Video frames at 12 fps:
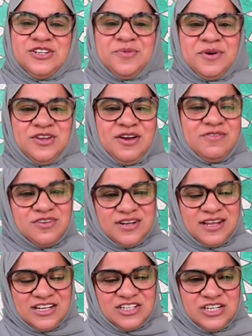So,
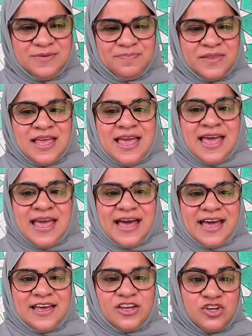try to do
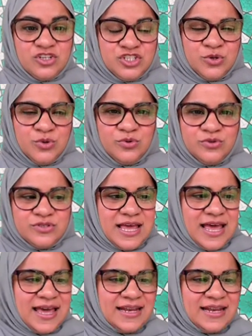it when you have good energy.